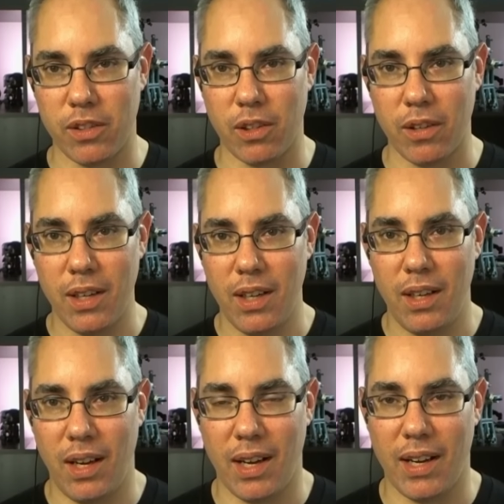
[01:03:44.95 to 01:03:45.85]
So yeah.
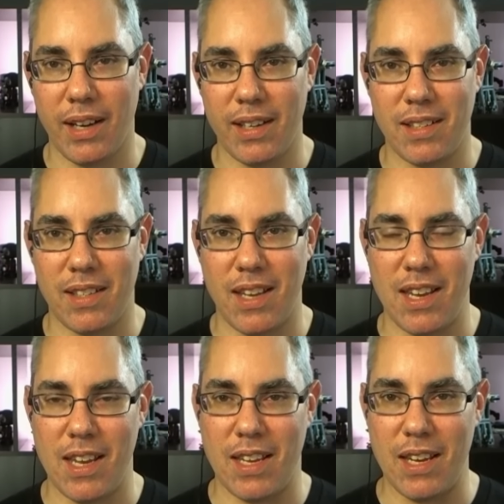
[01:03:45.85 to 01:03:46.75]
uh, they,
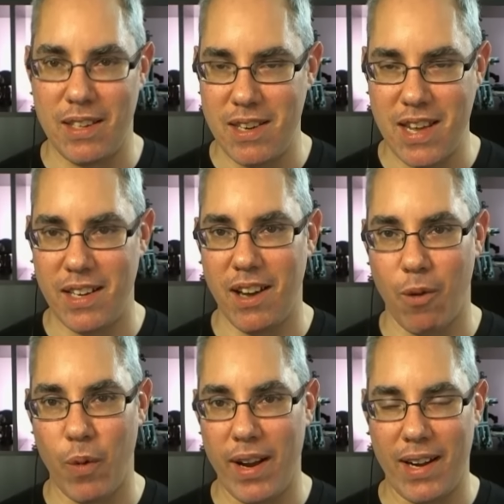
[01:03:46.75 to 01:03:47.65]
he he did
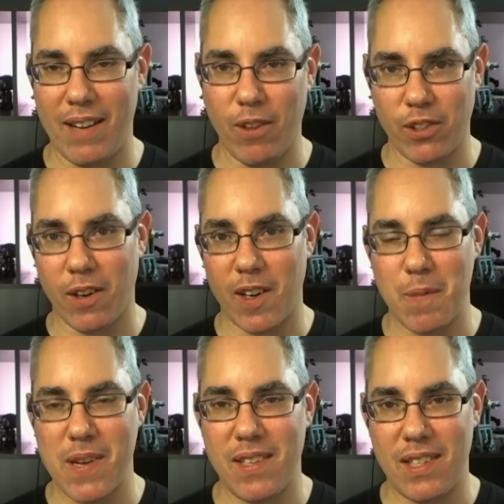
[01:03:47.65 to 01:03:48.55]
not win any of those
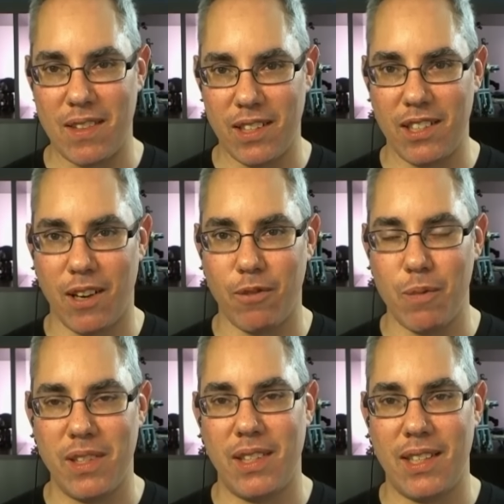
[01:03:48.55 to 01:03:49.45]
arguments. Neither did John
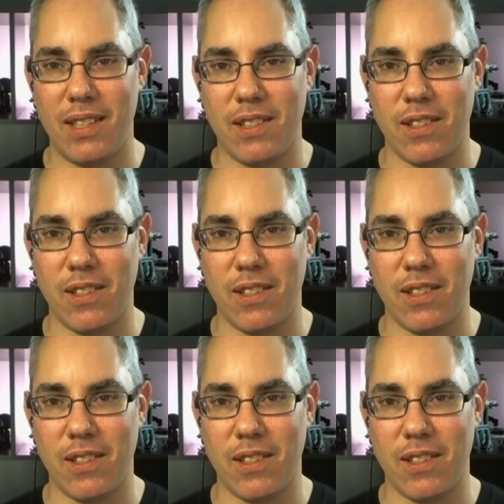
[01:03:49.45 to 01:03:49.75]
Rubinstein.